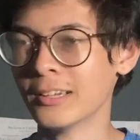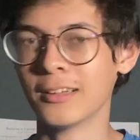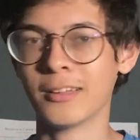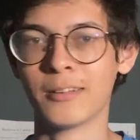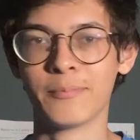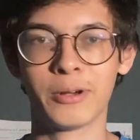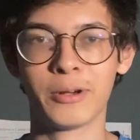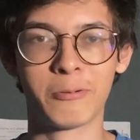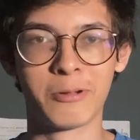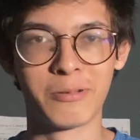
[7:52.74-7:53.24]

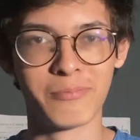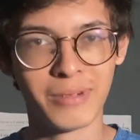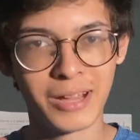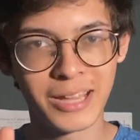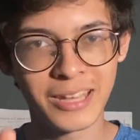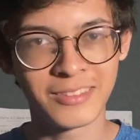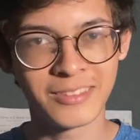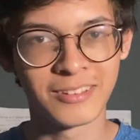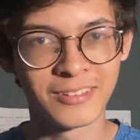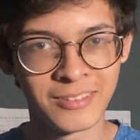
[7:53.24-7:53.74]
But we
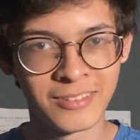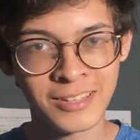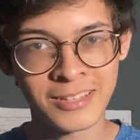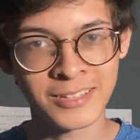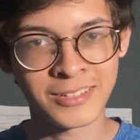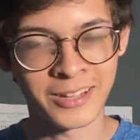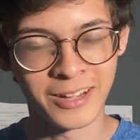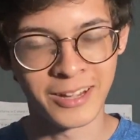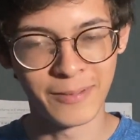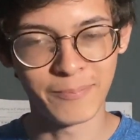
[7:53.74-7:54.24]
might this
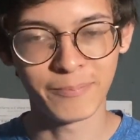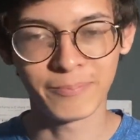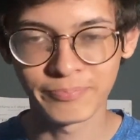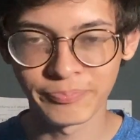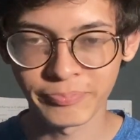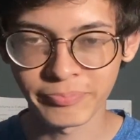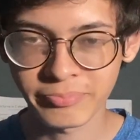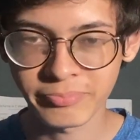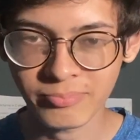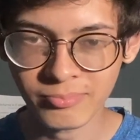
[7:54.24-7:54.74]
time.
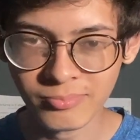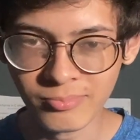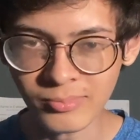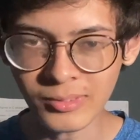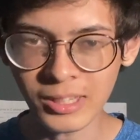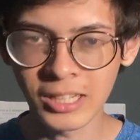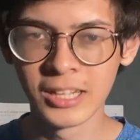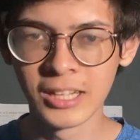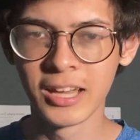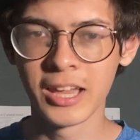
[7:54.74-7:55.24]

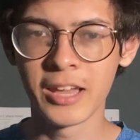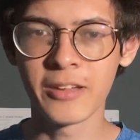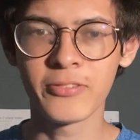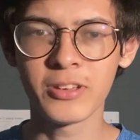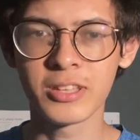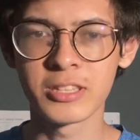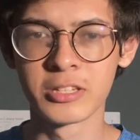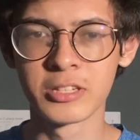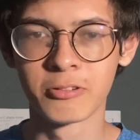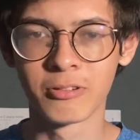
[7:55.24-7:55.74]
If
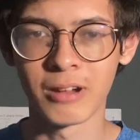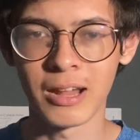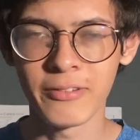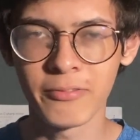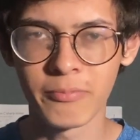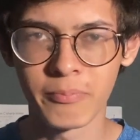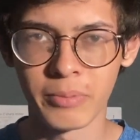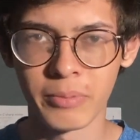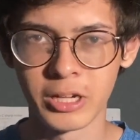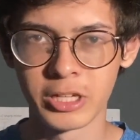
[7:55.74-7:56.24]
it's
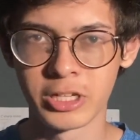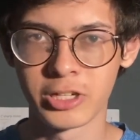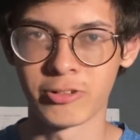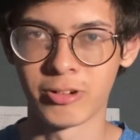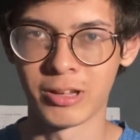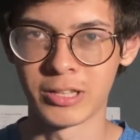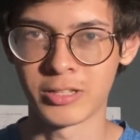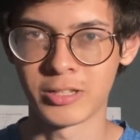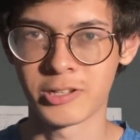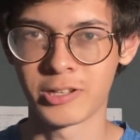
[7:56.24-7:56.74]
Gravenberch
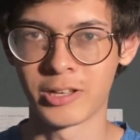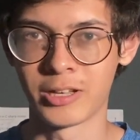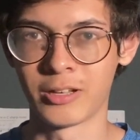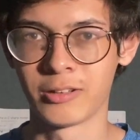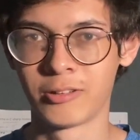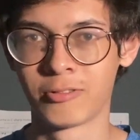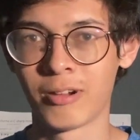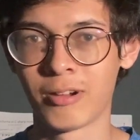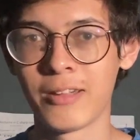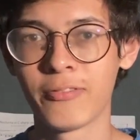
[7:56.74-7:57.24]

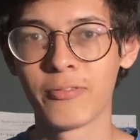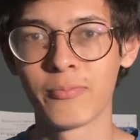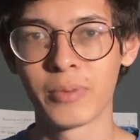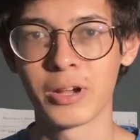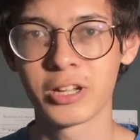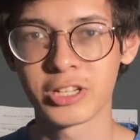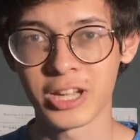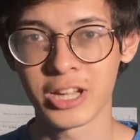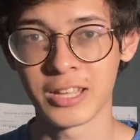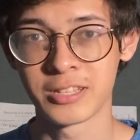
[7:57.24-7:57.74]
Goretzka,
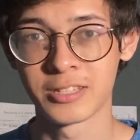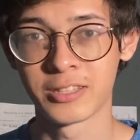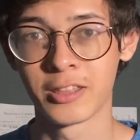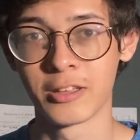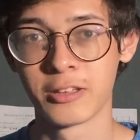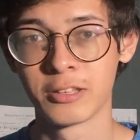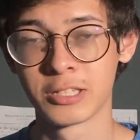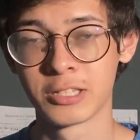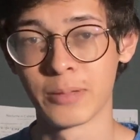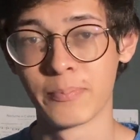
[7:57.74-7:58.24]
Gravenberch has
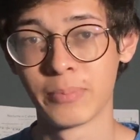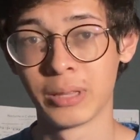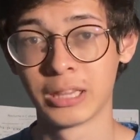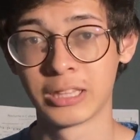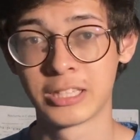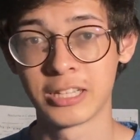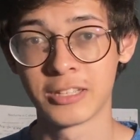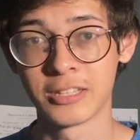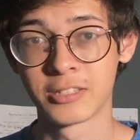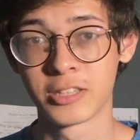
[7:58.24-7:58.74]
those
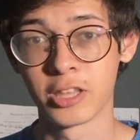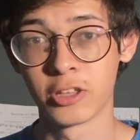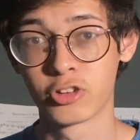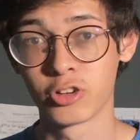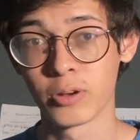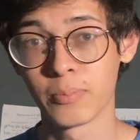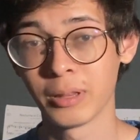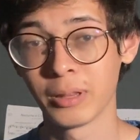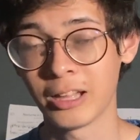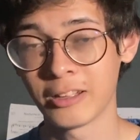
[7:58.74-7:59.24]
abilities to
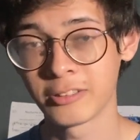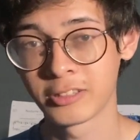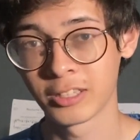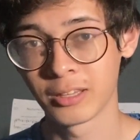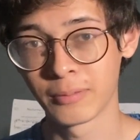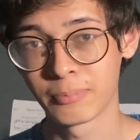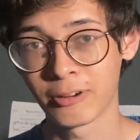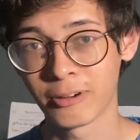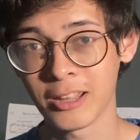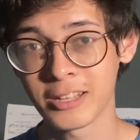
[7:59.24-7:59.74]
dribble out of
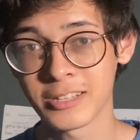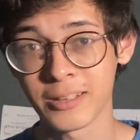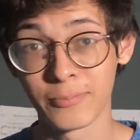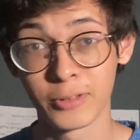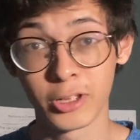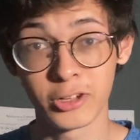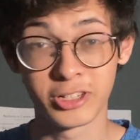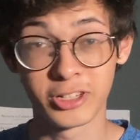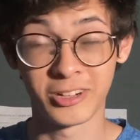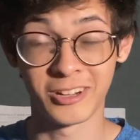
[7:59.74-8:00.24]
the press. I'm
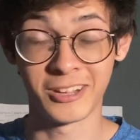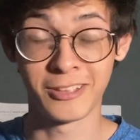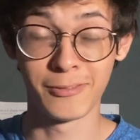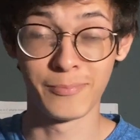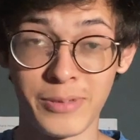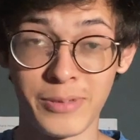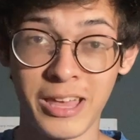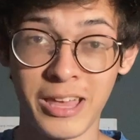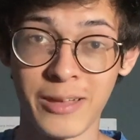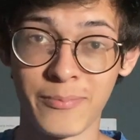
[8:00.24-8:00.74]
not sure he'll
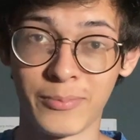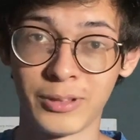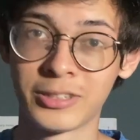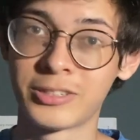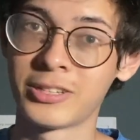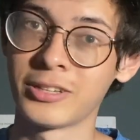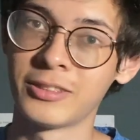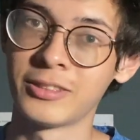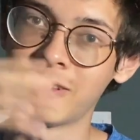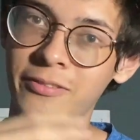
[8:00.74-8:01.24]
able
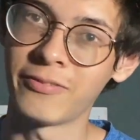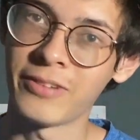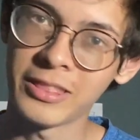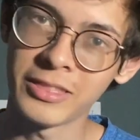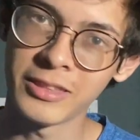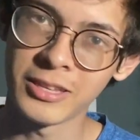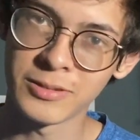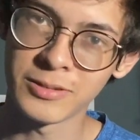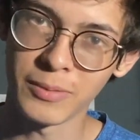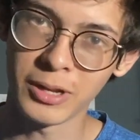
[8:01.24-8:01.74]
to
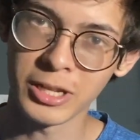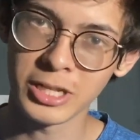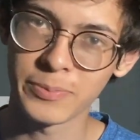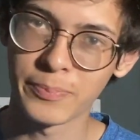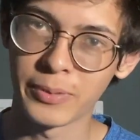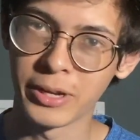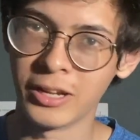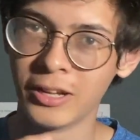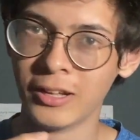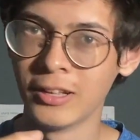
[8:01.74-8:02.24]
defend as much,
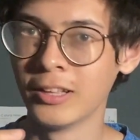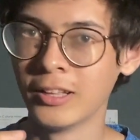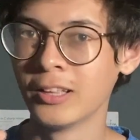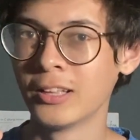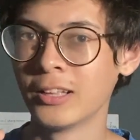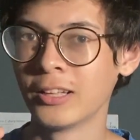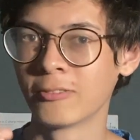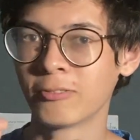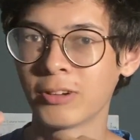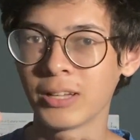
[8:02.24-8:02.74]
but
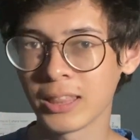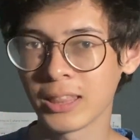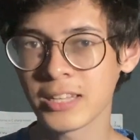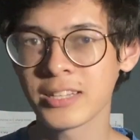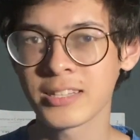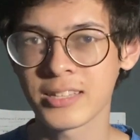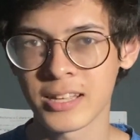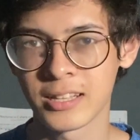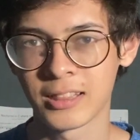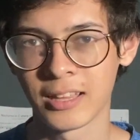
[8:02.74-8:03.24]

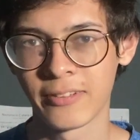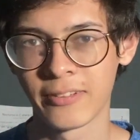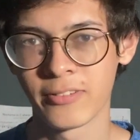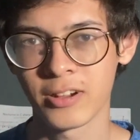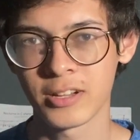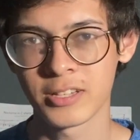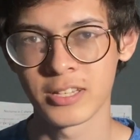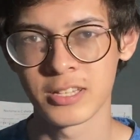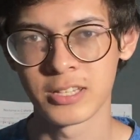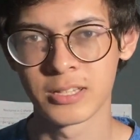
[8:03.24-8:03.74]
realistically
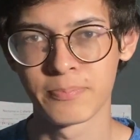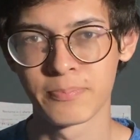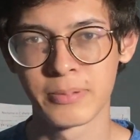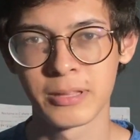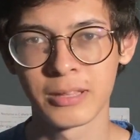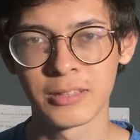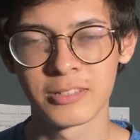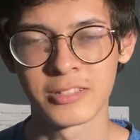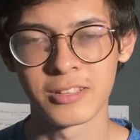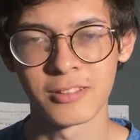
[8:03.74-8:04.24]
versus
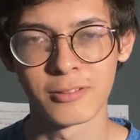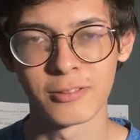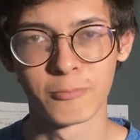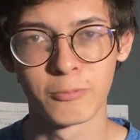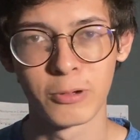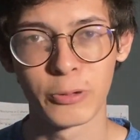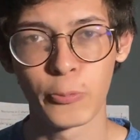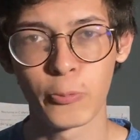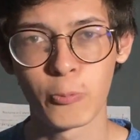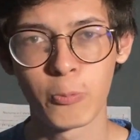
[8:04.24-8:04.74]
Pilzen,
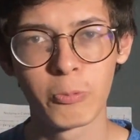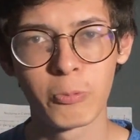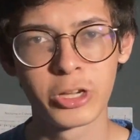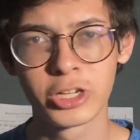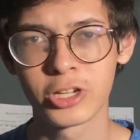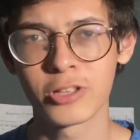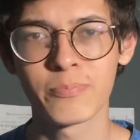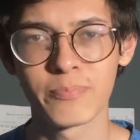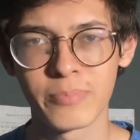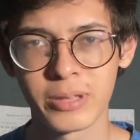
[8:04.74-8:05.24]
we
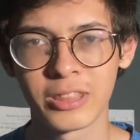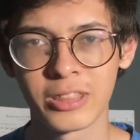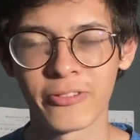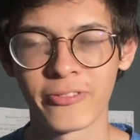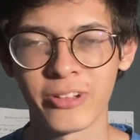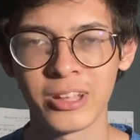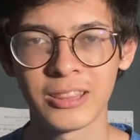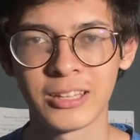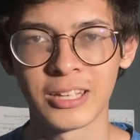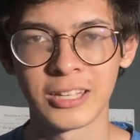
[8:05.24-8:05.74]
shouldn't be
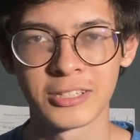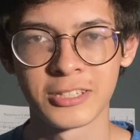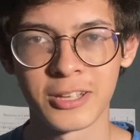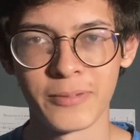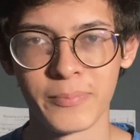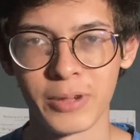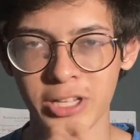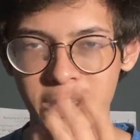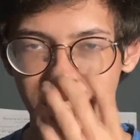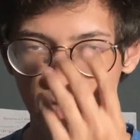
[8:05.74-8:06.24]
defending so
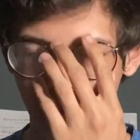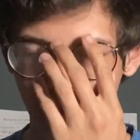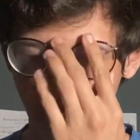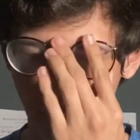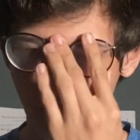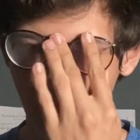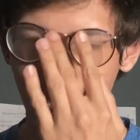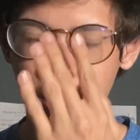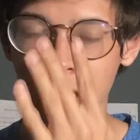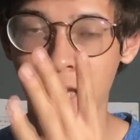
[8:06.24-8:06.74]
much. So
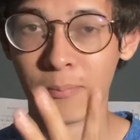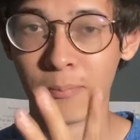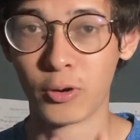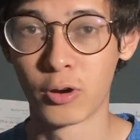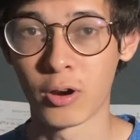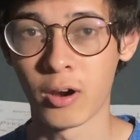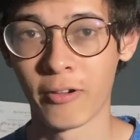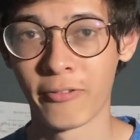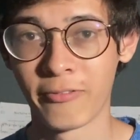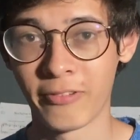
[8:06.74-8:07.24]
a
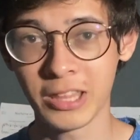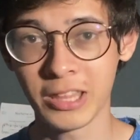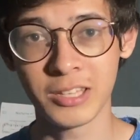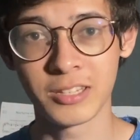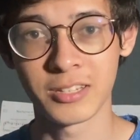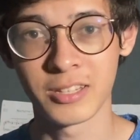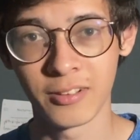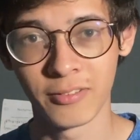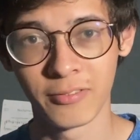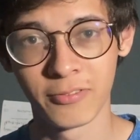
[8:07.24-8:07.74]
more
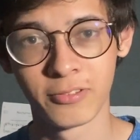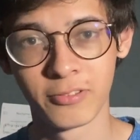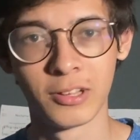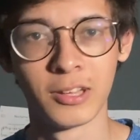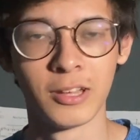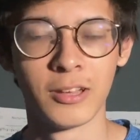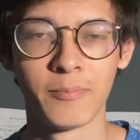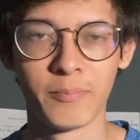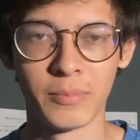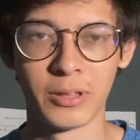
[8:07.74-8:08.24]
offensive
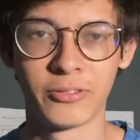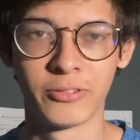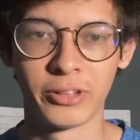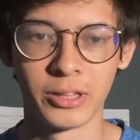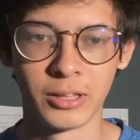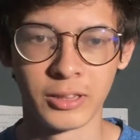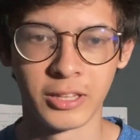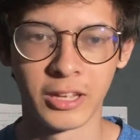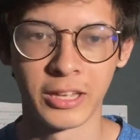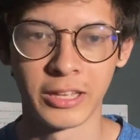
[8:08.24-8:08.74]

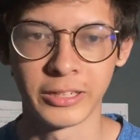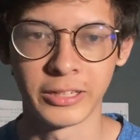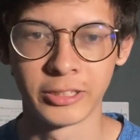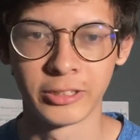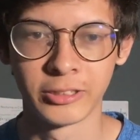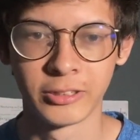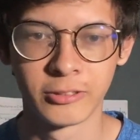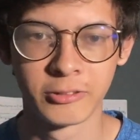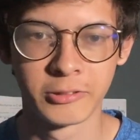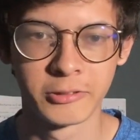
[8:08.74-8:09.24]
midfield
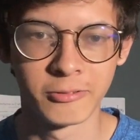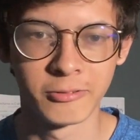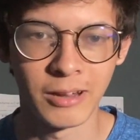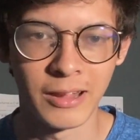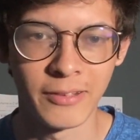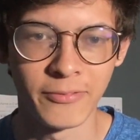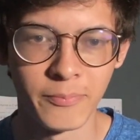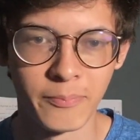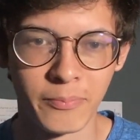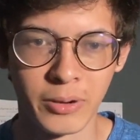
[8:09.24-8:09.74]
in
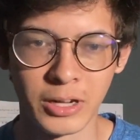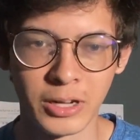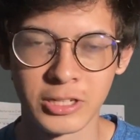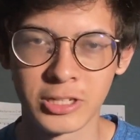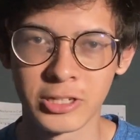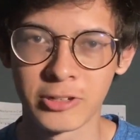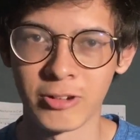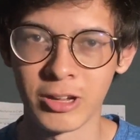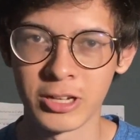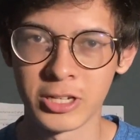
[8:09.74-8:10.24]

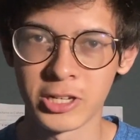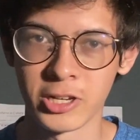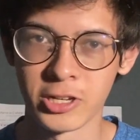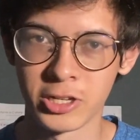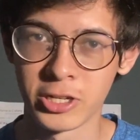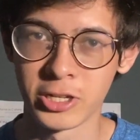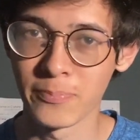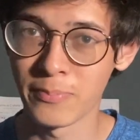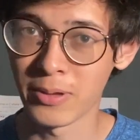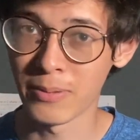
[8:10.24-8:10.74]
Gravenberch Goretzka
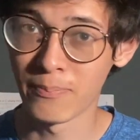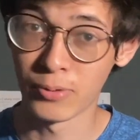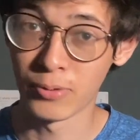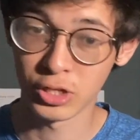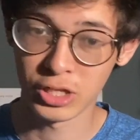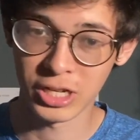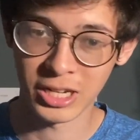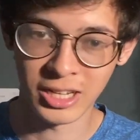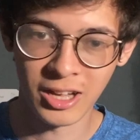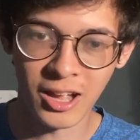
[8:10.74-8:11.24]
should be
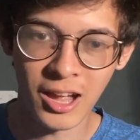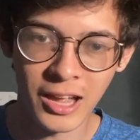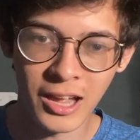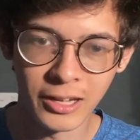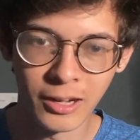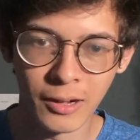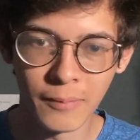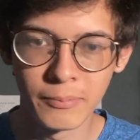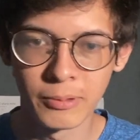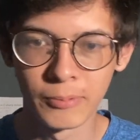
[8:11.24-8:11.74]
pushing high
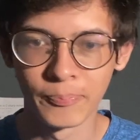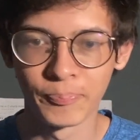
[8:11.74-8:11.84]
up